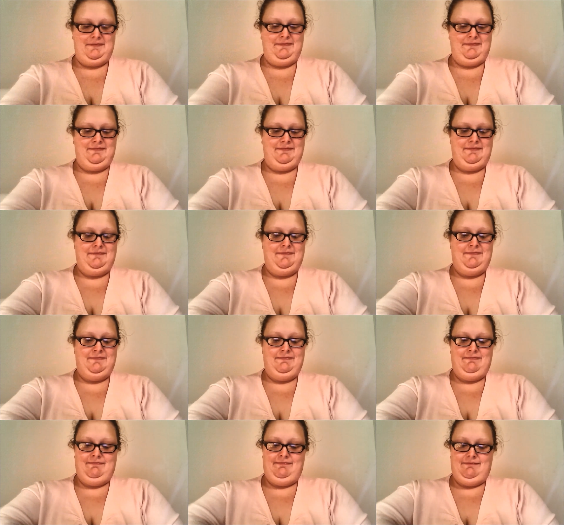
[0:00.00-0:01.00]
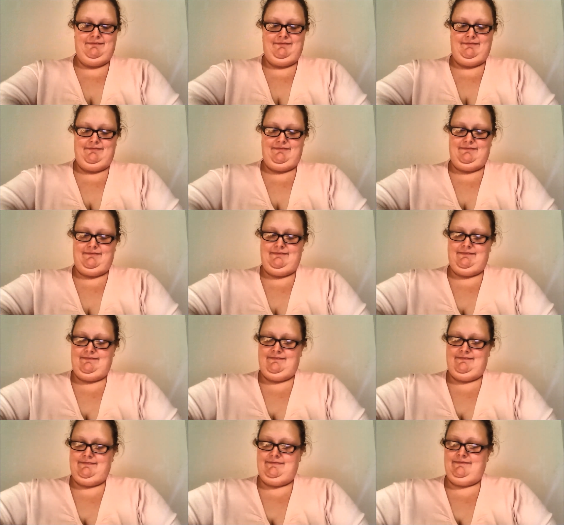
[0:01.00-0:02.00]

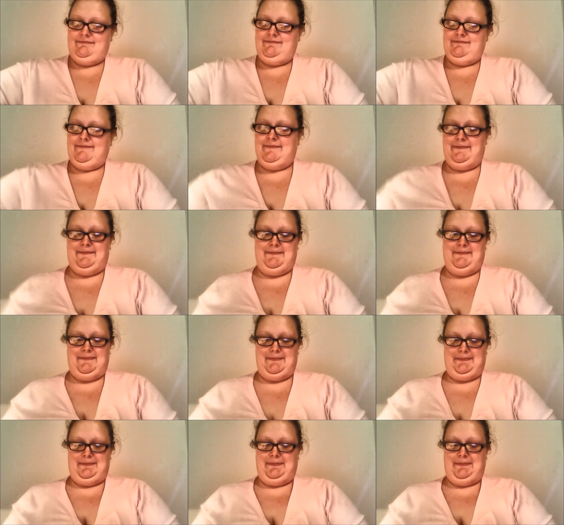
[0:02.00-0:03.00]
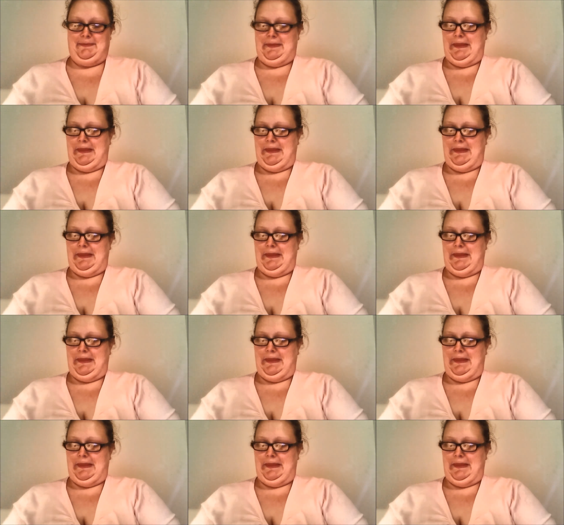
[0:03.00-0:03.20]
Nothing is said.